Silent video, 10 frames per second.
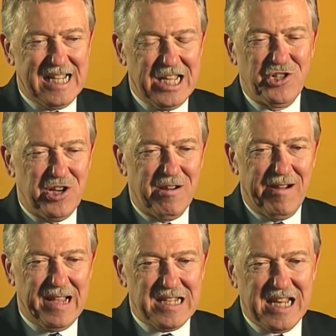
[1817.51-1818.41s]

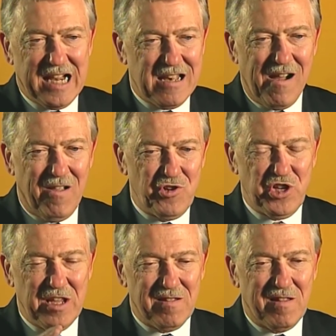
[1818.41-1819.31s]
engineering and
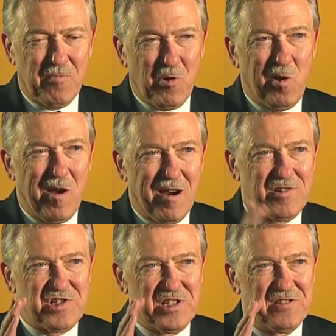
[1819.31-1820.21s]
technology and liberal
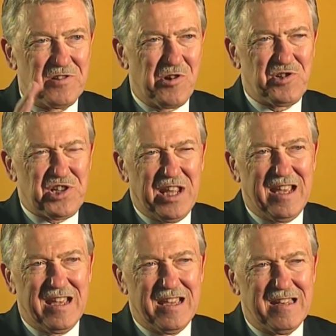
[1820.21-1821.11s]
arts and
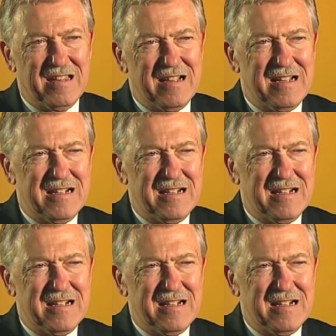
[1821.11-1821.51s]
nursing and